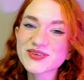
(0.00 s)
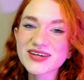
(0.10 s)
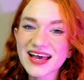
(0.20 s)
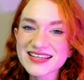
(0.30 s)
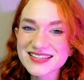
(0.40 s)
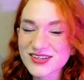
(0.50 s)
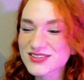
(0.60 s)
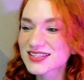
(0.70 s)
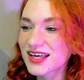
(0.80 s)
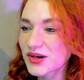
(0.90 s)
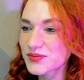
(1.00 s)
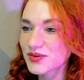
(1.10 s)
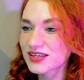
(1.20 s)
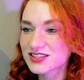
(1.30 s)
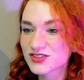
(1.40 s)
hope you guys also, I
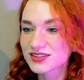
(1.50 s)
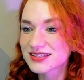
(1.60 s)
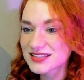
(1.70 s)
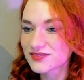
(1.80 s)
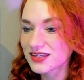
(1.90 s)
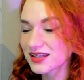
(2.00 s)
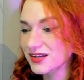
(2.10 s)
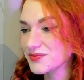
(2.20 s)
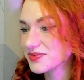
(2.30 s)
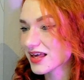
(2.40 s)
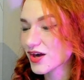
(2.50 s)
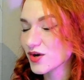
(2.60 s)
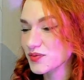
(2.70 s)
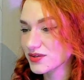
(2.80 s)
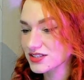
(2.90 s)
hope you enjoyed this video. I
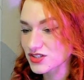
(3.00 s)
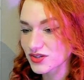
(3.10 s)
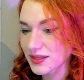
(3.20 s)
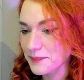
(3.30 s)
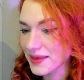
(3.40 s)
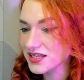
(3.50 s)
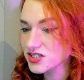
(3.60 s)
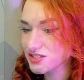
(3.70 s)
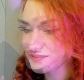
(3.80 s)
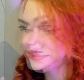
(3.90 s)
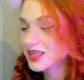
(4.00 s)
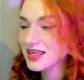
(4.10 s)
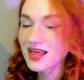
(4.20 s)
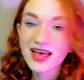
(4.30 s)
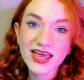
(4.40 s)
hope you enjoyed the match.
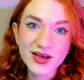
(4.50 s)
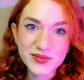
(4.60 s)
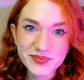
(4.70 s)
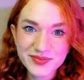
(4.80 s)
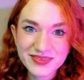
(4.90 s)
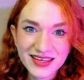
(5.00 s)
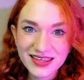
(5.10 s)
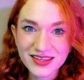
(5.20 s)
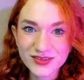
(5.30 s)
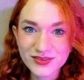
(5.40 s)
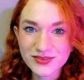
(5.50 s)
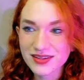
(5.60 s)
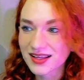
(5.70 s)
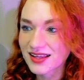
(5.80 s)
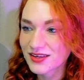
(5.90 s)
I hope
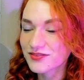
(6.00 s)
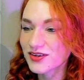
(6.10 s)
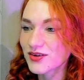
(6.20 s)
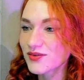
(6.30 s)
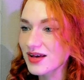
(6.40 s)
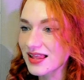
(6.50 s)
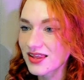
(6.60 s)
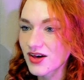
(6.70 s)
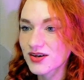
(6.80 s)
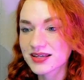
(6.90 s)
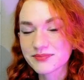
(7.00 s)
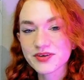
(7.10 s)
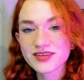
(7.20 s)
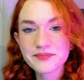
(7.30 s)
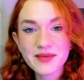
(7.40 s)
you follow
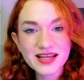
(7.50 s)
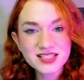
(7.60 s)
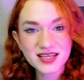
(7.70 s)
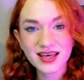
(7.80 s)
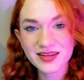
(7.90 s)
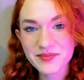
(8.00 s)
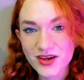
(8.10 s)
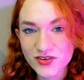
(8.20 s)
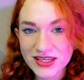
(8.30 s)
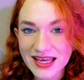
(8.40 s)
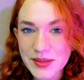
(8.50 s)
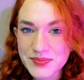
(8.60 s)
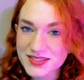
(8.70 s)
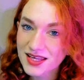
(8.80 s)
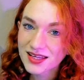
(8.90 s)
along both the match and my
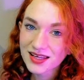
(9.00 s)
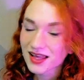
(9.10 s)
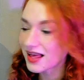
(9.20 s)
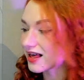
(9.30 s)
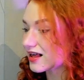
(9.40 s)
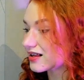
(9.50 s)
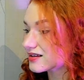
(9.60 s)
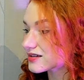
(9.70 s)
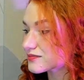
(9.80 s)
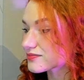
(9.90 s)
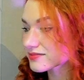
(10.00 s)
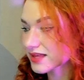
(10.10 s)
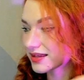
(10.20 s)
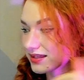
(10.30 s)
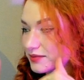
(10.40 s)
recaps.
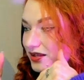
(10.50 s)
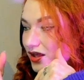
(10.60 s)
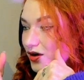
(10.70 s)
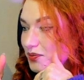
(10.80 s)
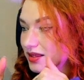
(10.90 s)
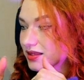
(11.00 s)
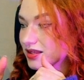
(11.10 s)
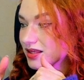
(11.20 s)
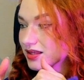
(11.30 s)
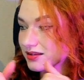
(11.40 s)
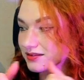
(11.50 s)
I think below me